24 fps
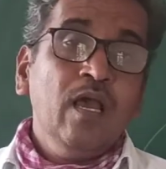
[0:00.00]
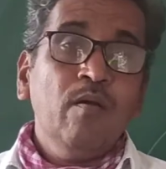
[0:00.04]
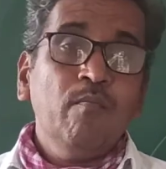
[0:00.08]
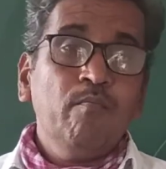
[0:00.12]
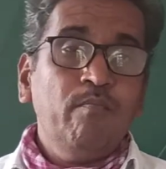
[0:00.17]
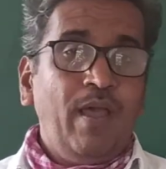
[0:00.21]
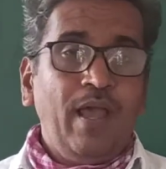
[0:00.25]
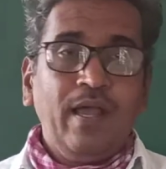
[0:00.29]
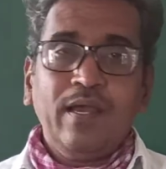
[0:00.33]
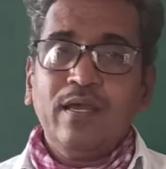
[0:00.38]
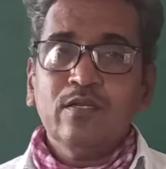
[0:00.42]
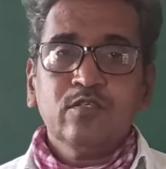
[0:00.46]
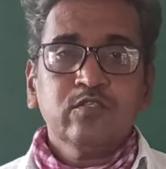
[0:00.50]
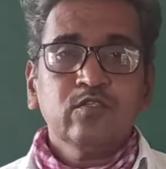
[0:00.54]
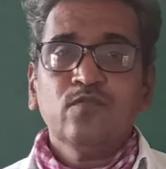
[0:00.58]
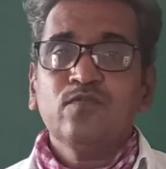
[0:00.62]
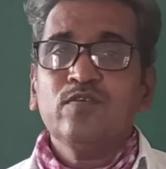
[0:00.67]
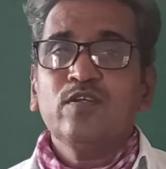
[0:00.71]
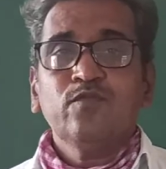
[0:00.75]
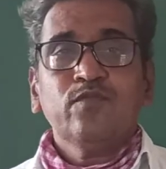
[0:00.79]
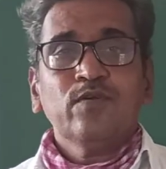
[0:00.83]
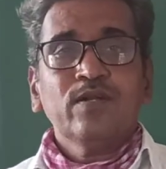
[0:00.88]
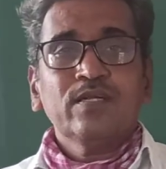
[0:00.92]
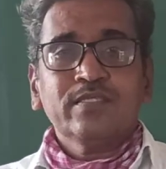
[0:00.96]
Bangles of
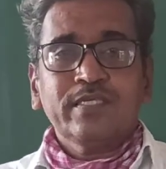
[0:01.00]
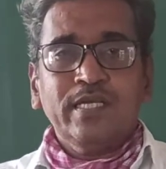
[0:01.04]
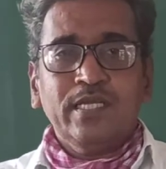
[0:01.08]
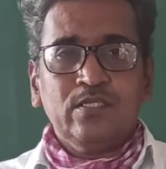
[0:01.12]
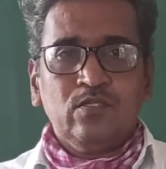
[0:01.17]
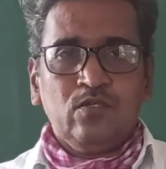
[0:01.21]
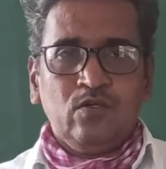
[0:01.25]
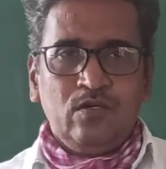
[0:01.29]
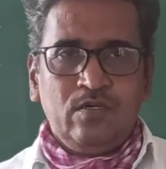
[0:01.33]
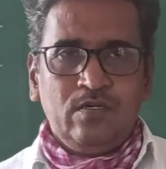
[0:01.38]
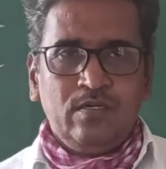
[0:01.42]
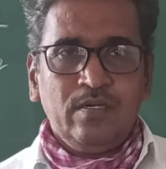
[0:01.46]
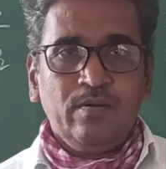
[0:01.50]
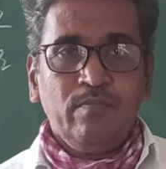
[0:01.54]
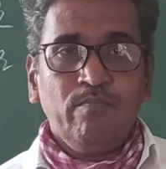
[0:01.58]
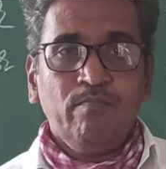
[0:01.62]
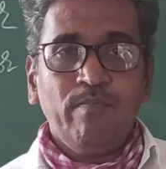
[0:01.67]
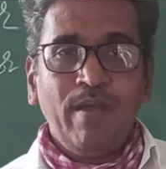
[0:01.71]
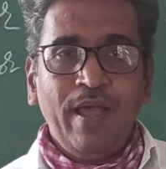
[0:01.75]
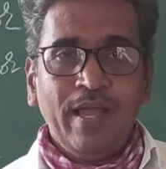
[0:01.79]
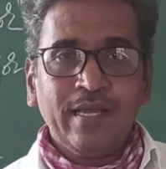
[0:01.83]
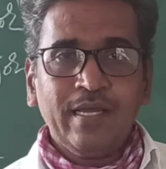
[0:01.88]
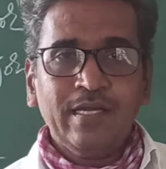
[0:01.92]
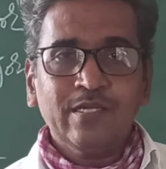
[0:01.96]
different size now.
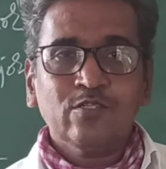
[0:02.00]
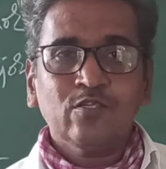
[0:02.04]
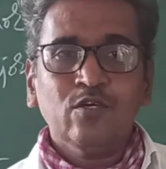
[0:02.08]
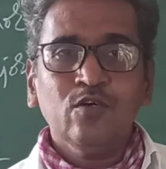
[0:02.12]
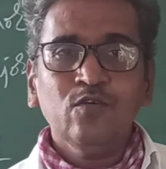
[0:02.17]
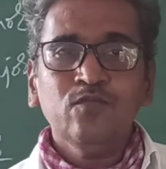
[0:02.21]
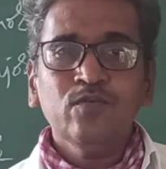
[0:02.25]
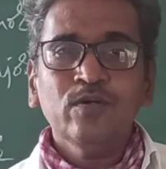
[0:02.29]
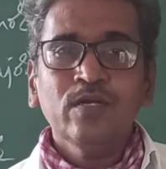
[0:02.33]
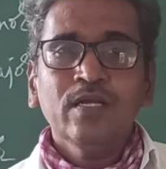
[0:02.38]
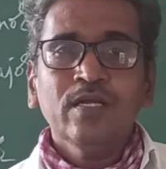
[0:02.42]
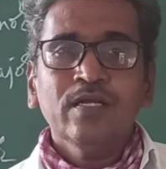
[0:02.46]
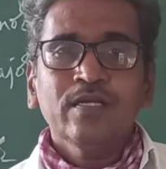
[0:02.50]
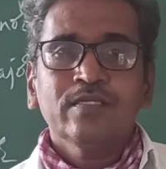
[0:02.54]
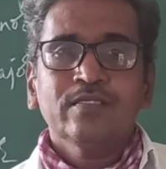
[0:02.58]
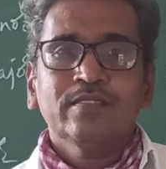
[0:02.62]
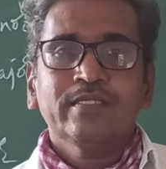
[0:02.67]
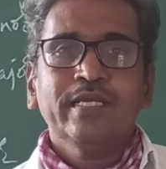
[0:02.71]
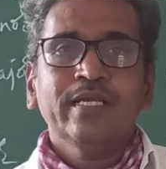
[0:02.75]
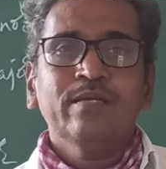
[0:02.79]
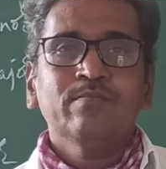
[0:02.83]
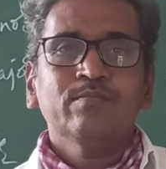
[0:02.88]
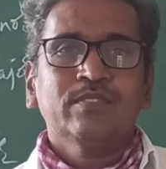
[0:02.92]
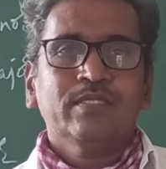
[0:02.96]
Bangles of
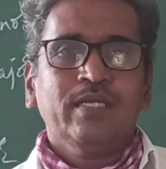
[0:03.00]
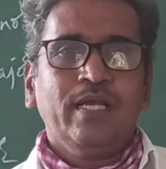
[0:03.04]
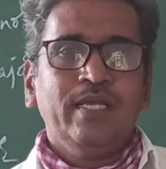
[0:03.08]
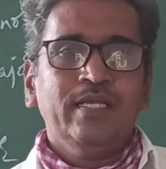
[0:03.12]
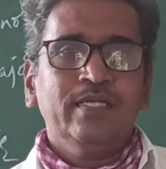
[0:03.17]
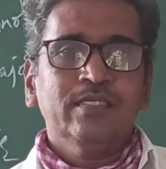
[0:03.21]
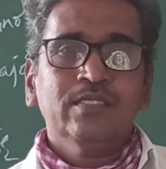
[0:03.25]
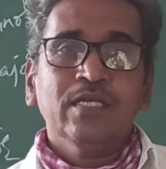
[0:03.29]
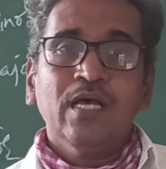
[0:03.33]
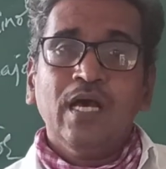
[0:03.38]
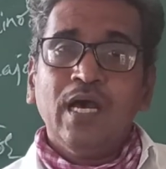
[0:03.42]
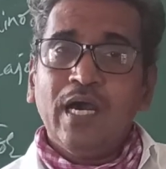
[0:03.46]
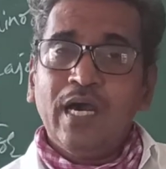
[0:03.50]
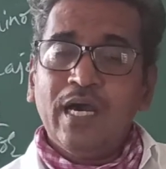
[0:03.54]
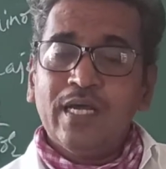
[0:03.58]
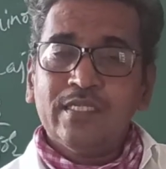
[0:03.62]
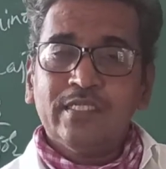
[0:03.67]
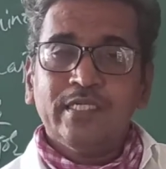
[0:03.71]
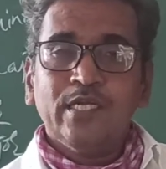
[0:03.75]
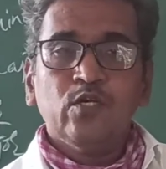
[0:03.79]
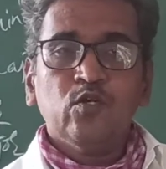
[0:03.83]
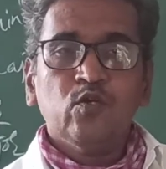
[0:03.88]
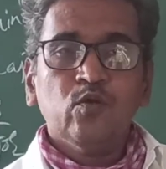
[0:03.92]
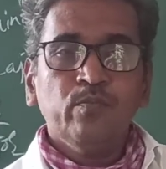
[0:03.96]
same size are
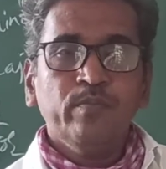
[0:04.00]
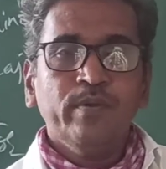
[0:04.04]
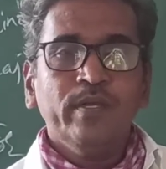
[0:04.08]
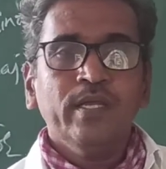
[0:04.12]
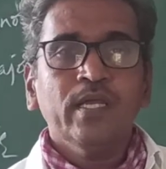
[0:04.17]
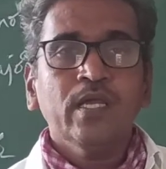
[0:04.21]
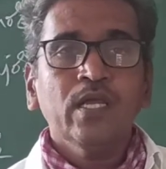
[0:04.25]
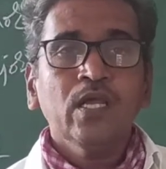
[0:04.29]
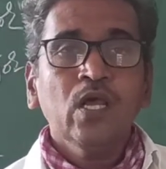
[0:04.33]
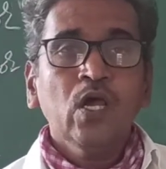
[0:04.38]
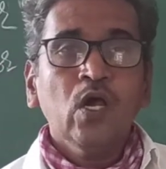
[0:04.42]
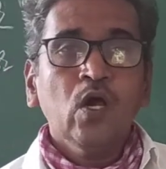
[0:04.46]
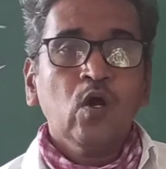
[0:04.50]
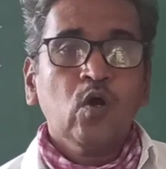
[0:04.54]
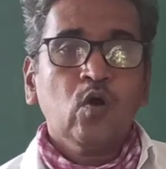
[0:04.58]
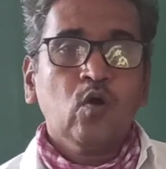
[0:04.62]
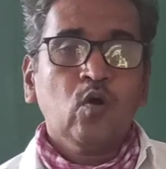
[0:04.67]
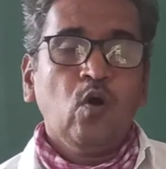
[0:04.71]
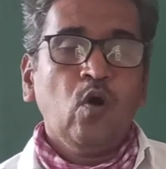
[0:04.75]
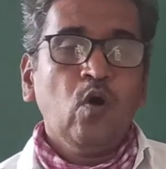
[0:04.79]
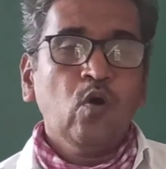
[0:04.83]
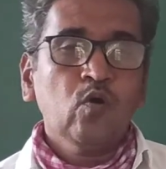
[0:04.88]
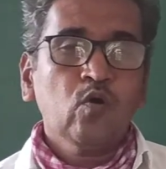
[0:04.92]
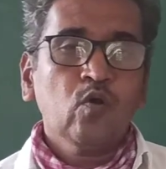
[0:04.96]
said to be
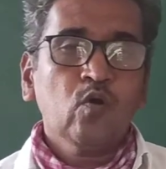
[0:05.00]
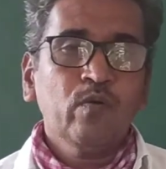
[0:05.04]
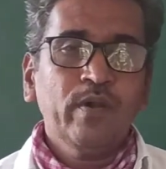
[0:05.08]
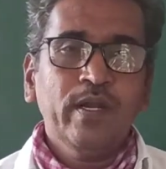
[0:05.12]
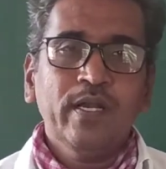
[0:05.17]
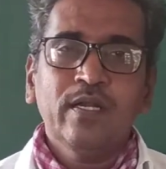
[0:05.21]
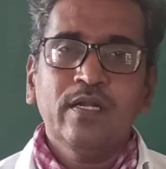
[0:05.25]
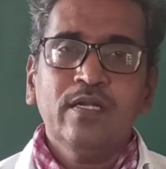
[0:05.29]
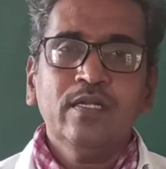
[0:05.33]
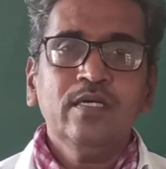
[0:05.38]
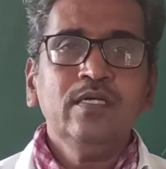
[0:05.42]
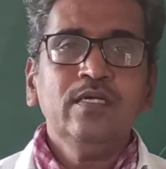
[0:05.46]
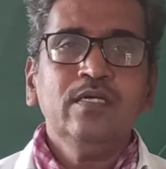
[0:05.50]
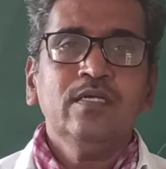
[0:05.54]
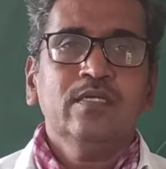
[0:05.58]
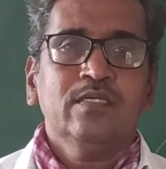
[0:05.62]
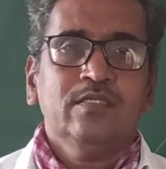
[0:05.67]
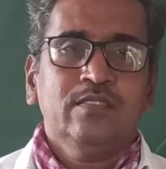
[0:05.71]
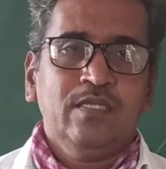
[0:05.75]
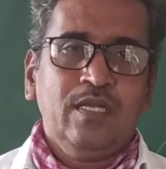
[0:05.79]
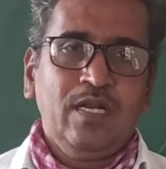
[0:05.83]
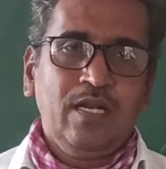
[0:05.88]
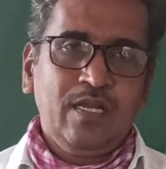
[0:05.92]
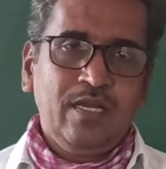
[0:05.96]
congruent
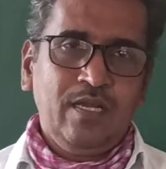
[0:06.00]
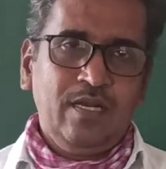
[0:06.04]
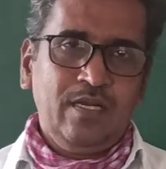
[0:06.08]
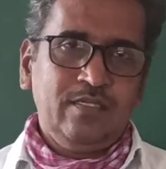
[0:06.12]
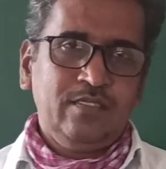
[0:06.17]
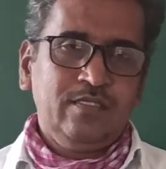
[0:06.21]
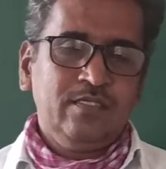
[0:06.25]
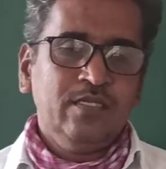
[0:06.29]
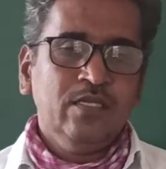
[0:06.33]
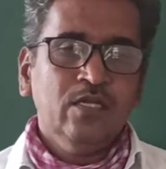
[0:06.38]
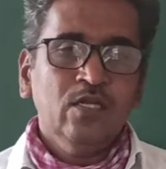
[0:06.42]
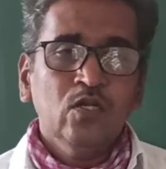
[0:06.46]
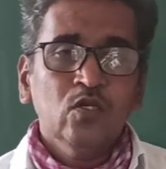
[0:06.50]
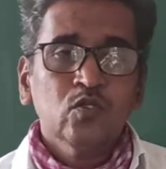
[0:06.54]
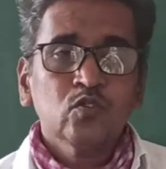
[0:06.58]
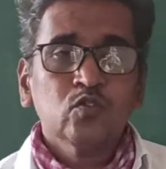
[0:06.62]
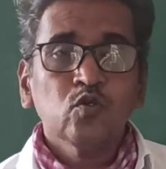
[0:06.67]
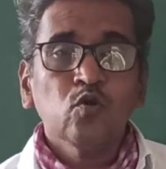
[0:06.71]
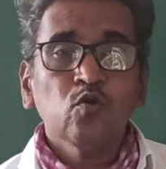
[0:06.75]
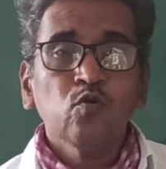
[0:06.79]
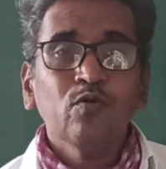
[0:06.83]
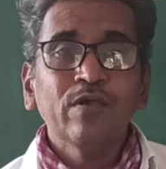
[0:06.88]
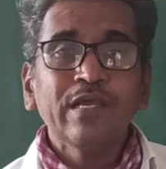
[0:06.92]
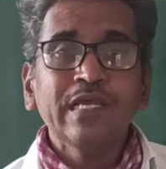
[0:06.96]
circles.
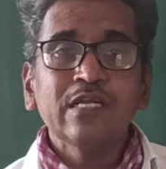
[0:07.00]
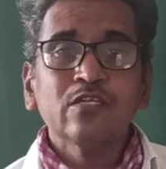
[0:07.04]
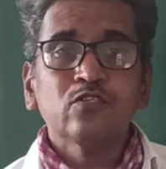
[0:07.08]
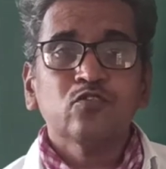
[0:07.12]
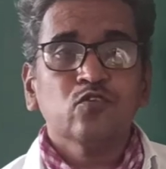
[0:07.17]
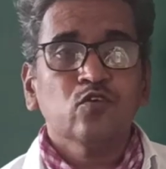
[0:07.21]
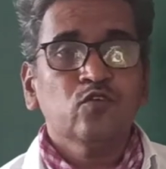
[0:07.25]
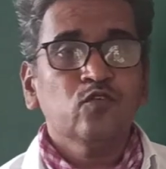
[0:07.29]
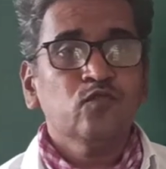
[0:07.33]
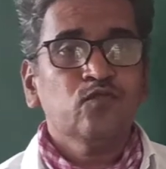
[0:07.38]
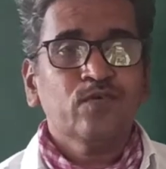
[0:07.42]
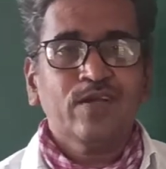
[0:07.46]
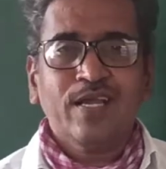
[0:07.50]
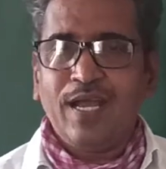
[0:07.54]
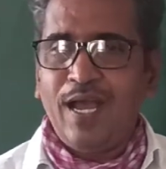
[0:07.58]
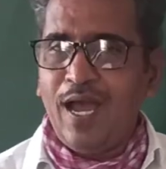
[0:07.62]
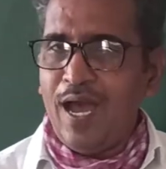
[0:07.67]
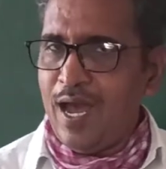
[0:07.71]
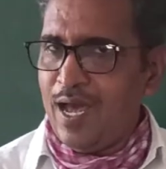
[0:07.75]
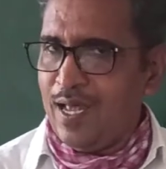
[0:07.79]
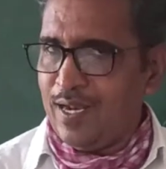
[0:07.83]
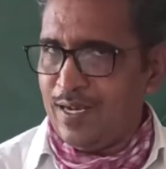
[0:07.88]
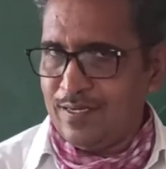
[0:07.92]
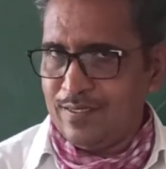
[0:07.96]
So wheels of
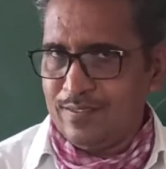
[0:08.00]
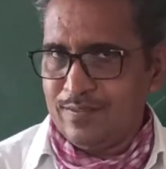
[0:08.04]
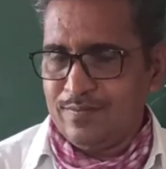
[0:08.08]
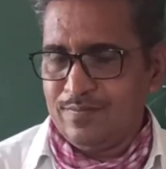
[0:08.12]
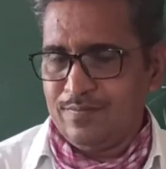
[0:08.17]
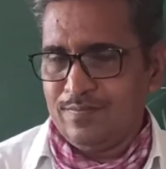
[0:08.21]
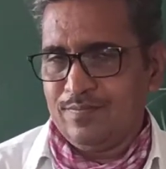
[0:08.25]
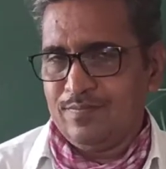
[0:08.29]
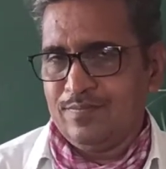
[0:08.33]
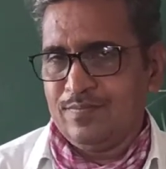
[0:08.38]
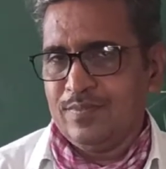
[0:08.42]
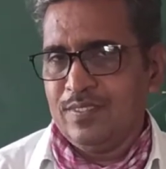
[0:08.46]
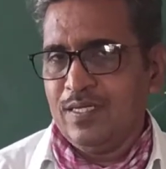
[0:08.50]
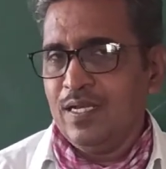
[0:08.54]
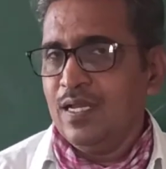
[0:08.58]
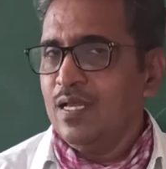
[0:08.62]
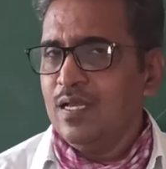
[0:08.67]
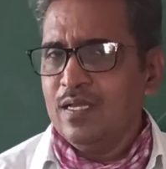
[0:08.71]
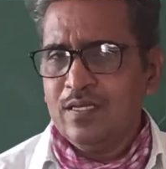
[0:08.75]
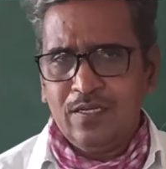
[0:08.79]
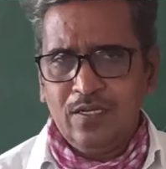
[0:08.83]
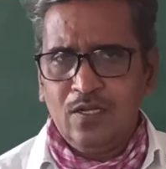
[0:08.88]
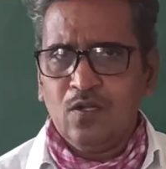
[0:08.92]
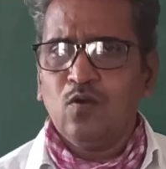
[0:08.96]
car,
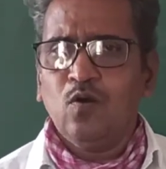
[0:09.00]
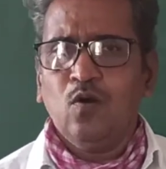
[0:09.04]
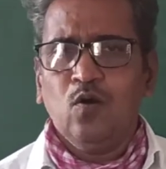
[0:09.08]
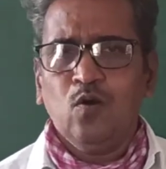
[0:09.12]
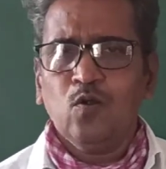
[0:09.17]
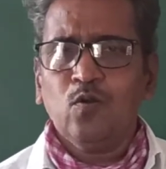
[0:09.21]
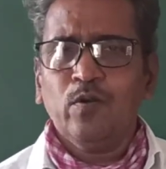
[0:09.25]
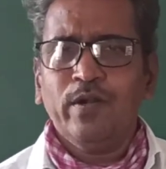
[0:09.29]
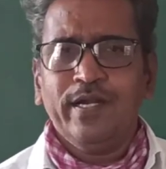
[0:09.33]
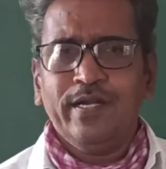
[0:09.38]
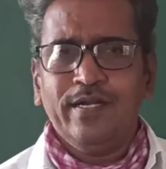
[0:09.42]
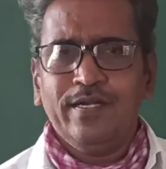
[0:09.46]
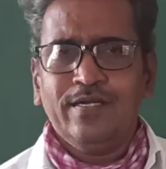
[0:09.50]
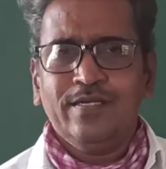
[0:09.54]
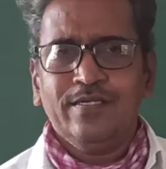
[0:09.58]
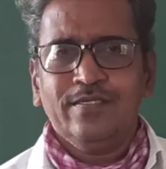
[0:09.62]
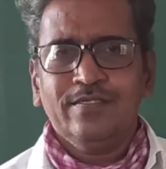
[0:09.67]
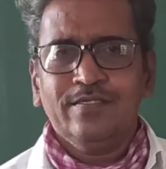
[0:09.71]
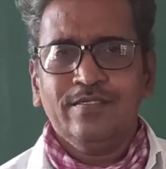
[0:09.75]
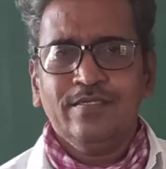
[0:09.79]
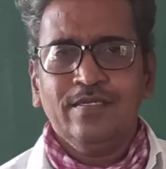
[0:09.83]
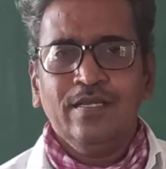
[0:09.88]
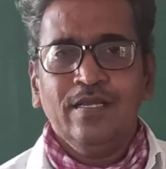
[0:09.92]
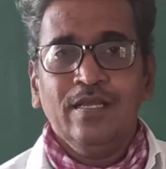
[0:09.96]

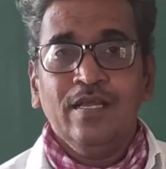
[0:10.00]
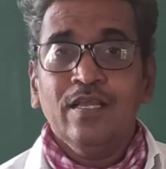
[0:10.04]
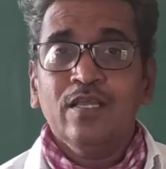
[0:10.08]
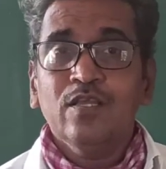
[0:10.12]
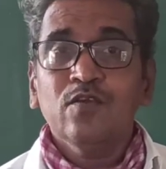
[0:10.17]
congruent.